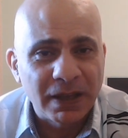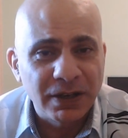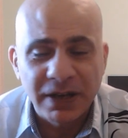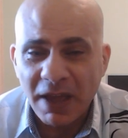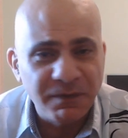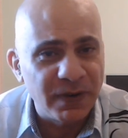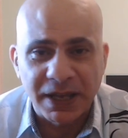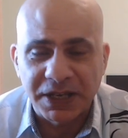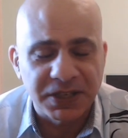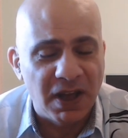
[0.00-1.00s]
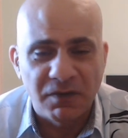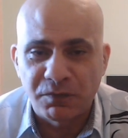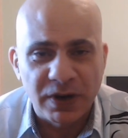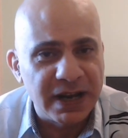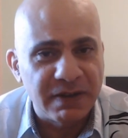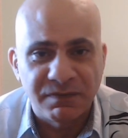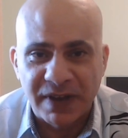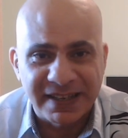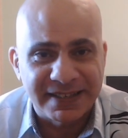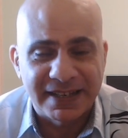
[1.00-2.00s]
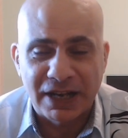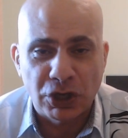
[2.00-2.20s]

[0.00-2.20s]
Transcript: Netflix have really invested